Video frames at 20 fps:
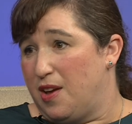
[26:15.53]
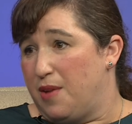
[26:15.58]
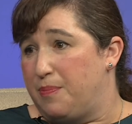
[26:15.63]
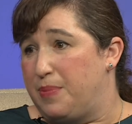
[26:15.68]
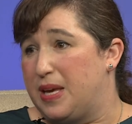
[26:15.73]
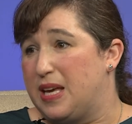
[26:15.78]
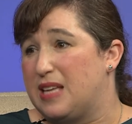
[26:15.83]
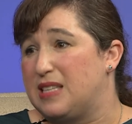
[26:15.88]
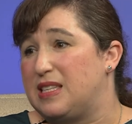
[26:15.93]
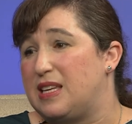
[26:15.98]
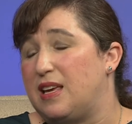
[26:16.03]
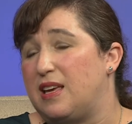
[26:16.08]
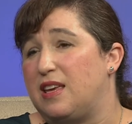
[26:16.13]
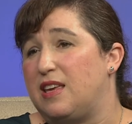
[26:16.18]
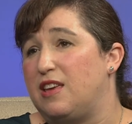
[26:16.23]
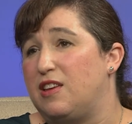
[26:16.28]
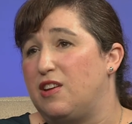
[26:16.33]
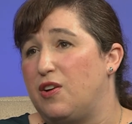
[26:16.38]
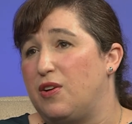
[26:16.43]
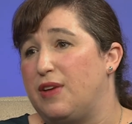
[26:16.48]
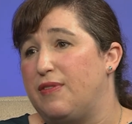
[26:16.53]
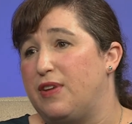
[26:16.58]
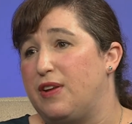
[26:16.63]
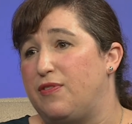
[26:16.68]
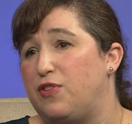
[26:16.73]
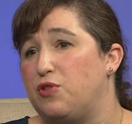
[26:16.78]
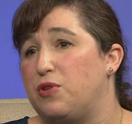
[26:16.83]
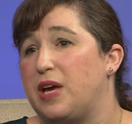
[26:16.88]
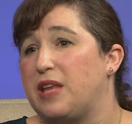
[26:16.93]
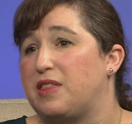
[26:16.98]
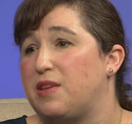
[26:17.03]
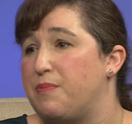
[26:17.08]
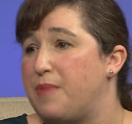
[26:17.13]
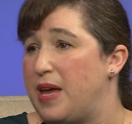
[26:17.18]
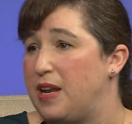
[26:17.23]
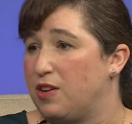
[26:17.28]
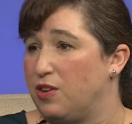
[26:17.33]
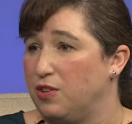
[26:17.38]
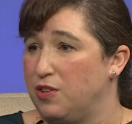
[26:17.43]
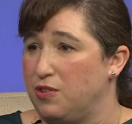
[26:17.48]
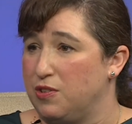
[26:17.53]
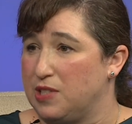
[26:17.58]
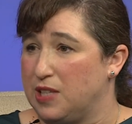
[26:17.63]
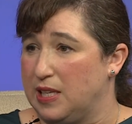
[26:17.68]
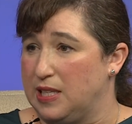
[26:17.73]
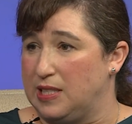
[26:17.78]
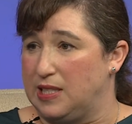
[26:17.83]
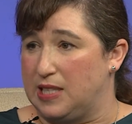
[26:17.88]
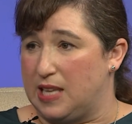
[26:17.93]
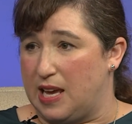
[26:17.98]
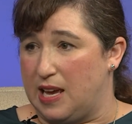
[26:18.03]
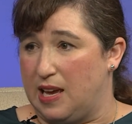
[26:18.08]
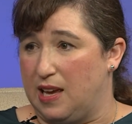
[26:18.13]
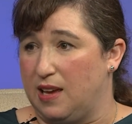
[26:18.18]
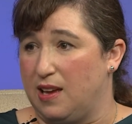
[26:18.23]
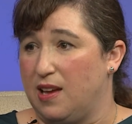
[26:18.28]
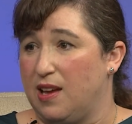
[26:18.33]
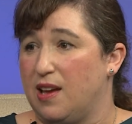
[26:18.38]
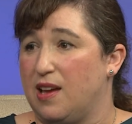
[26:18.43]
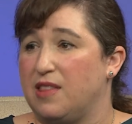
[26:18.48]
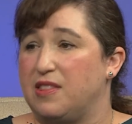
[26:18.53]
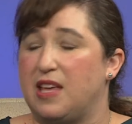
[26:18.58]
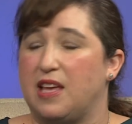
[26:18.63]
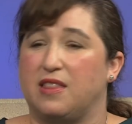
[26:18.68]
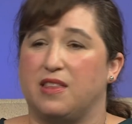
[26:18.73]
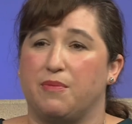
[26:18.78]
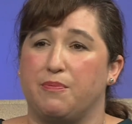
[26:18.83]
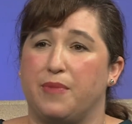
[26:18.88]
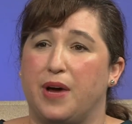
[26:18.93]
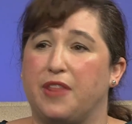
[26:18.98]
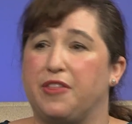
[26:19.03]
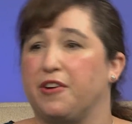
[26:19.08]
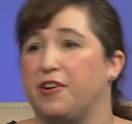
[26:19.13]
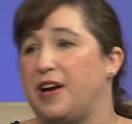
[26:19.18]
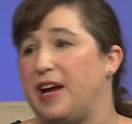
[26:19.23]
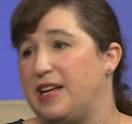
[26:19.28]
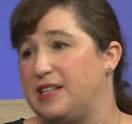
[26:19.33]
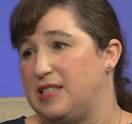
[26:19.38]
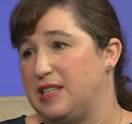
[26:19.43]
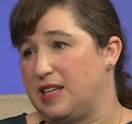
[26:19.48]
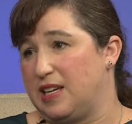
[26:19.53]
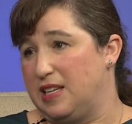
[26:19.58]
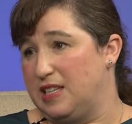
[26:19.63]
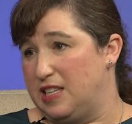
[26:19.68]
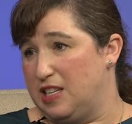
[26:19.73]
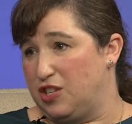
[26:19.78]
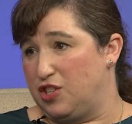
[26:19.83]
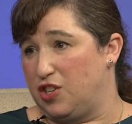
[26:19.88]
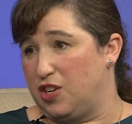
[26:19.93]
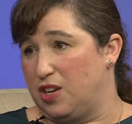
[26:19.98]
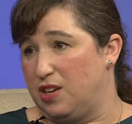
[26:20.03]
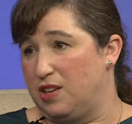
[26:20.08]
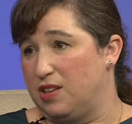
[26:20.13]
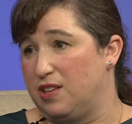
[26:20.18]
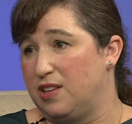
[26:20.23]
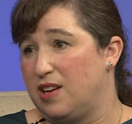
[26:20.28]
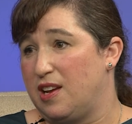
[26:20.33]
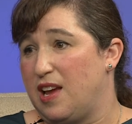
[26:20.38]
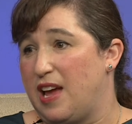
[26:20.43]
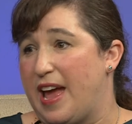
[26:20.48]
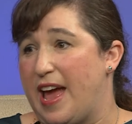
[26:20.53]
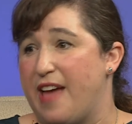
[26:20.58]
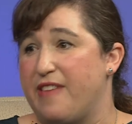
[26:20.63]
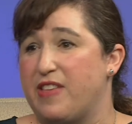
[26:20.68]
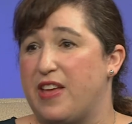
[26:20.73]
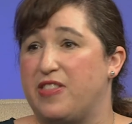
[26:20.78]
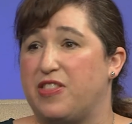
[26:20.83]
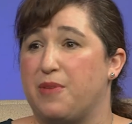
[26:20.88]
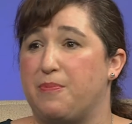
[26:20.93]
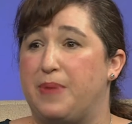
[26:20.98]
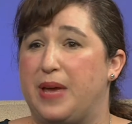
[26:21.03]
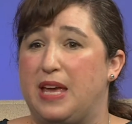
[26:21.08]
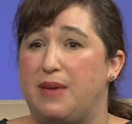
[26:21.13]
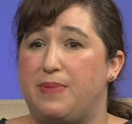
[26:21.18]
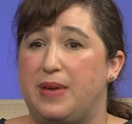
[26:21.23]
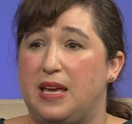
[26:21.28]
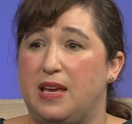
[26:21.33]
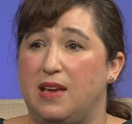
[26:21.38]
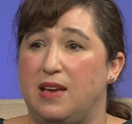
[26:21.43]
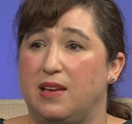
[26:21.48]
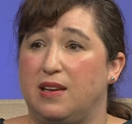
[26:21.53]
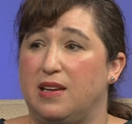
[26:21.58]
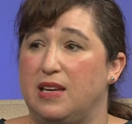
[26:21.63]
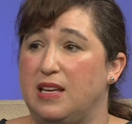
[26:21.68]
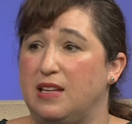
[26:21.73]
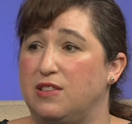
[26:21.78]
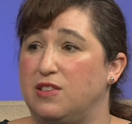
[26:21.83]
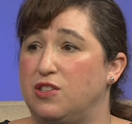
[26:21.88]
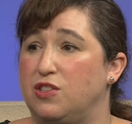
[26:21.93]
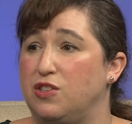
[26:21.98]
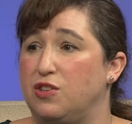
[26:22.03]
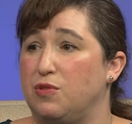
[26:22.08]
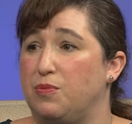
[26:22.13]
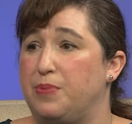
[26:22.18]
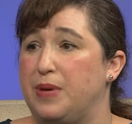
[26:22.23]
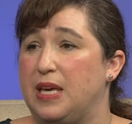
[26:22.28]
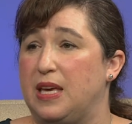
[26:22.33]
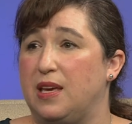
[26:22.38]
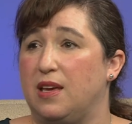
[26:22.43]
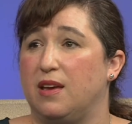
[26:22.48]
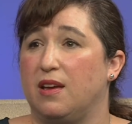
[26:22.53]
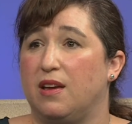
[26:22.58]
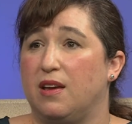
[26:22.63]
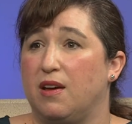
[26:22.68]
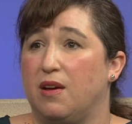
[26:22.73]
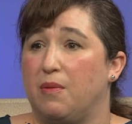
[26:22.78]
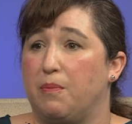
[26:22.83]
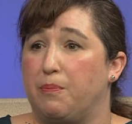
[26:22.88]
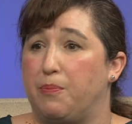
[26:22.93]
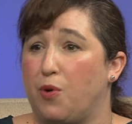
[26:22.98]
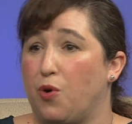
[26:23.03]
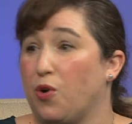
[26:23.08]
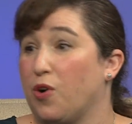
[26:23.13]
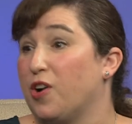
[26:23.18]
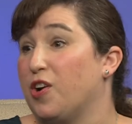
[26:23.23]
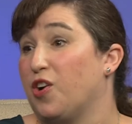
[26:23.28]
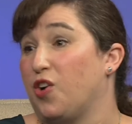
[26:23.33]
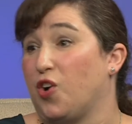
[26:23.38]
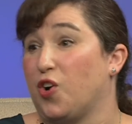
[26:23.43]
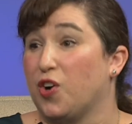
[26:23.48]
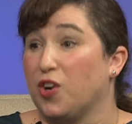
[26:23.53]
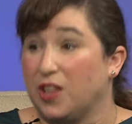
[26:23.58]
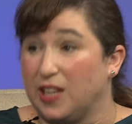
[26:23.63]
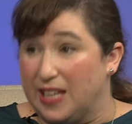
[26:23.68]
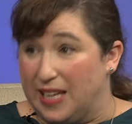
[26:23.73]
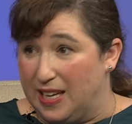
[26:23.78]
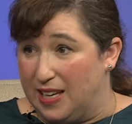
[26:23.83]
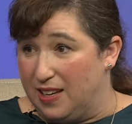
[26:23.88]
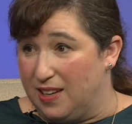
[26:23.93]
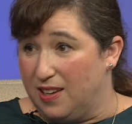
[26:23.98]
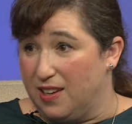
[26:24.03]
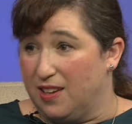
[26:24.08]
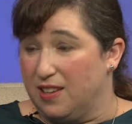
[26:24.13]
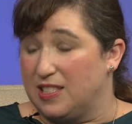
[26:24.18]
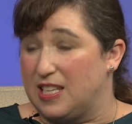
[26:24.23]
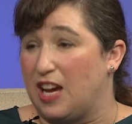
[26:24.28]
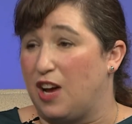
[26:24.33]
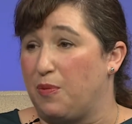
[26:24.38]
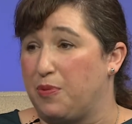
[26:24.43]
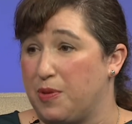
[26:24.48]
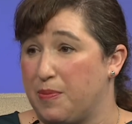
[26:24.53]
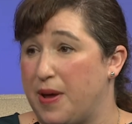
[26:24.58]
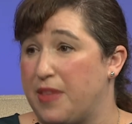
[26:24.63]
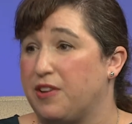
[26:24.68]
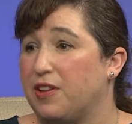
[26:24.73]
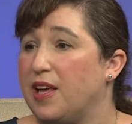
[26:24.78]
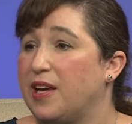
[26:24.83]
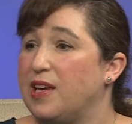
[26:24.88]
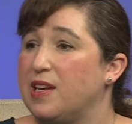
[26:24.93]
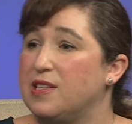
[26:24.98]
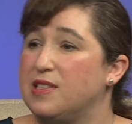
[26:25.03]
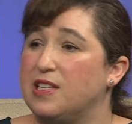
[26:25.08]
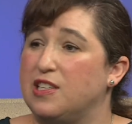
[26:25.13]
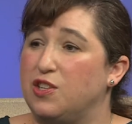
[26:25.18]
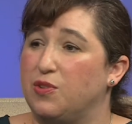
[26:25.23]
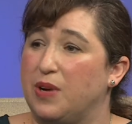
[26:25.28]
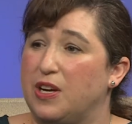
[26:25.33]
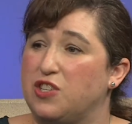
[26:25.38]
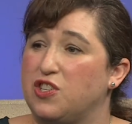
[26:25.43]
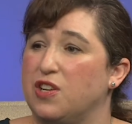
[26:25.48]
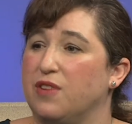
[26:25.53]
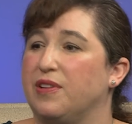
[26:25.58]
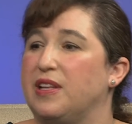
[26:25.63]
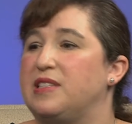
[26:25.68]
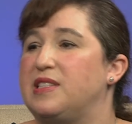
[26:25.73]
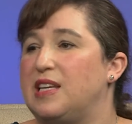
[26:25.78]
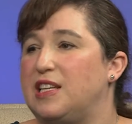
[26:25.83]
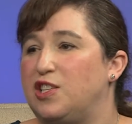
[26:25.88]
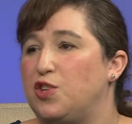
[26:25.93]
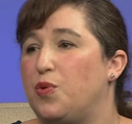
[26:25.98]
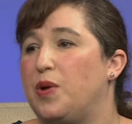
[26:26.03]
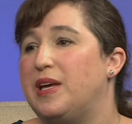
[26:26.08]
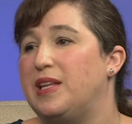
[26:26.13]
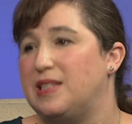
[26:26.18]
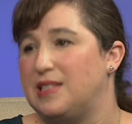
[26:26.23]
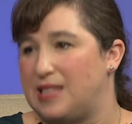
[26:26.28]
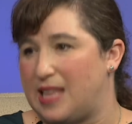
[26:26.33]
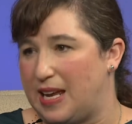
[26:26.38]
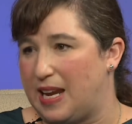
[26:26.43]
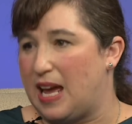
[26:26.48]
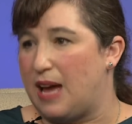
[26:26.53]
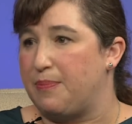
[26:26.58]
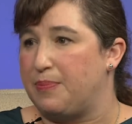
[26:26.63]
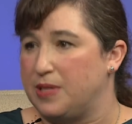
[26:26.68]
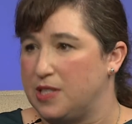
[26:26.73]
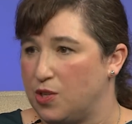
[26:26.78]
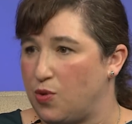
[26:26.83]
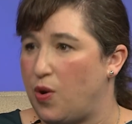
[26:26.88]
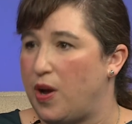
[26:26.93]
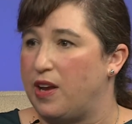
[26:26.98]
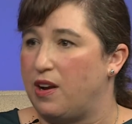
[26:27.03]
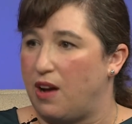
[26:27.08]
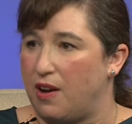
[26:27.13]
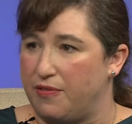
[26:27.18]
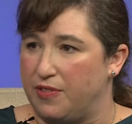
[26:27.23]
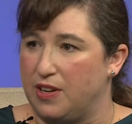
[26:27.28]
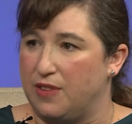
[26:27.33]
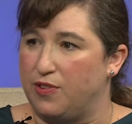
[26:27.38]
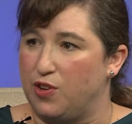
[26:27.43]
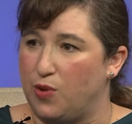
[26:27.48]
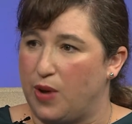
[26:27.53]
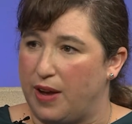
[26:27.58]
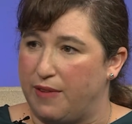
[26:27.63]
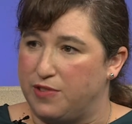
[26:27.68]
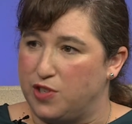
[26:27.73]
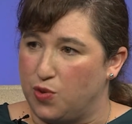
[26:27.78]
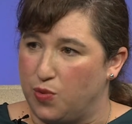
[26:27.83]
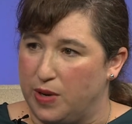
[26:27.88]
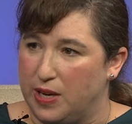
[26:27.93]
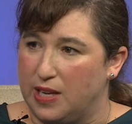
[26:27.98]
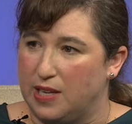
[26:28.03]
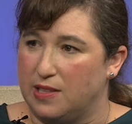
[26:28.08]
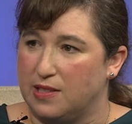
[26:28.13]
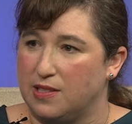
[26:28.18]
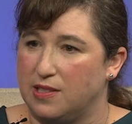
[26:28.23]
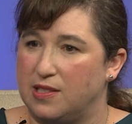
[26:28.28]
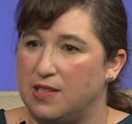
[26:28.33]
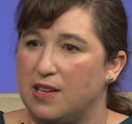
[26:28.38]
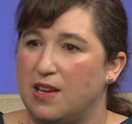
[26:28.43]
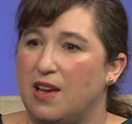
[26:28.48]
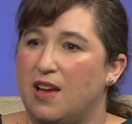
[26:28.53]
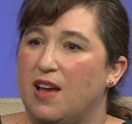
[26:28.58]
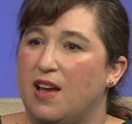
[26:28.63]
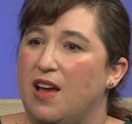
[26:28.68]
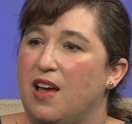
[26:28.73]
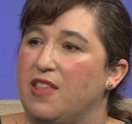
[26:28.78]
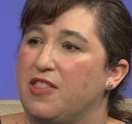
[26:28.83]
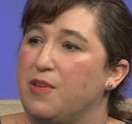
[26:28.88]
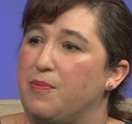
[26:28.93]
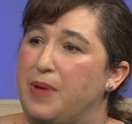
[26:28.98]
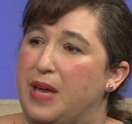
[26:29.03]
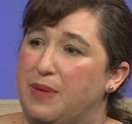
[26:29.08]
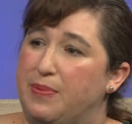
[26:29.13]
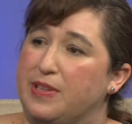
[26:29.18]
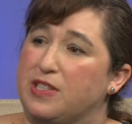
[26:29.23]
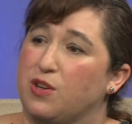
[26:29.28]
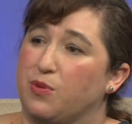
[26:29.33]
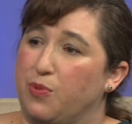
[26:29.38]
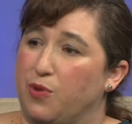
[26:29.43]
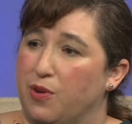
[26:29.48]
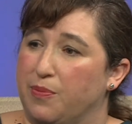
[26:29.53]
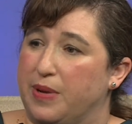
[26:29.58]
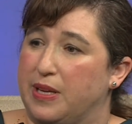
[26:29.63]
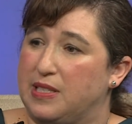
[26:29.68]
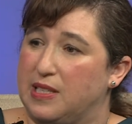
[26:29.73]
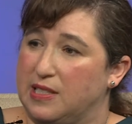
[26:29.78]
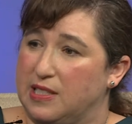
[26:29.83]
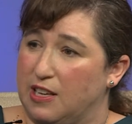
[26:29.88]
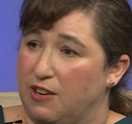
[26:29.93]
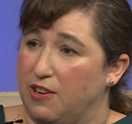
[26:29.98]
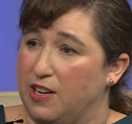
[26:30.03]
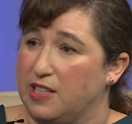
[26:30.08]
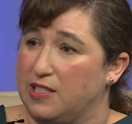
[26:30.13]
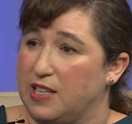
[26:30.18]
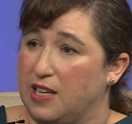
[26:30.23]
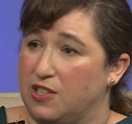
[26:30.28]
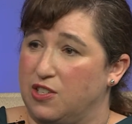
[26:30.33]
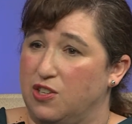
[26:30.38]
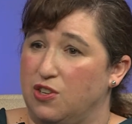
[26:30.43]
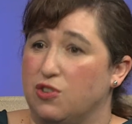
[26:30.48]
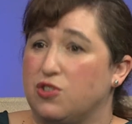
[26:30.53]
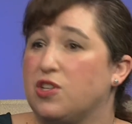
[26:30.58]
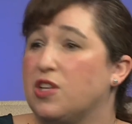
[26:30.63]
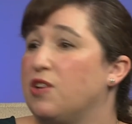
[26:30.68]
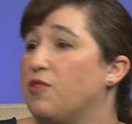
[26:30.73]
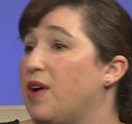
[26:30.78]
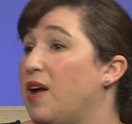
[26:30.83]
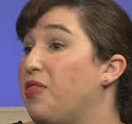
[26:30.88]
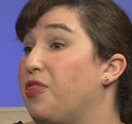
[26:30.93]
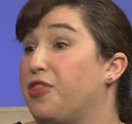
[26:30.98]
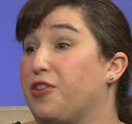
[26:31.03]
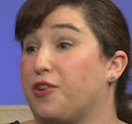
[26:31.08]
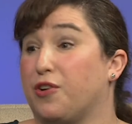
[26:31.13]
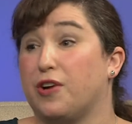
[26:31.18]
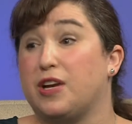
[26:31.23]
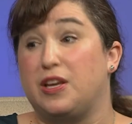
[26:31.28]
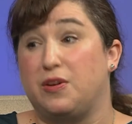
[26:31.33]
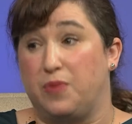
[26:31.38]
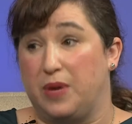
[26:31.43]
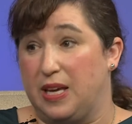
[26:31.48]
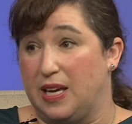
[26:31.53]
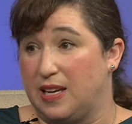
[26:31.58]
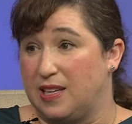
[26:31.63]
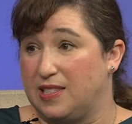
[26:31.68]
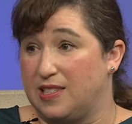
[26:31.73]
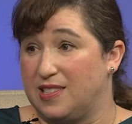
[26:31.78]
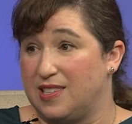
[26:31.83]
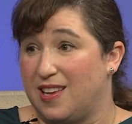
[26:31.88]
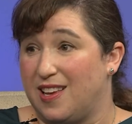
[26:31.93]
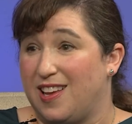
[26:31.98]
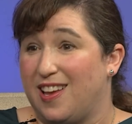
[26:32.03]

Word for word: Because, you know, even if you get the medical news, let's say that the mother has a condition and that the baby needs to be born early to help the mother. Like in a situation yeah. of, let's say, yeah. twins, that happens quite often. If you have twins, the babies are born by cesarean section, usually around 30 weeks.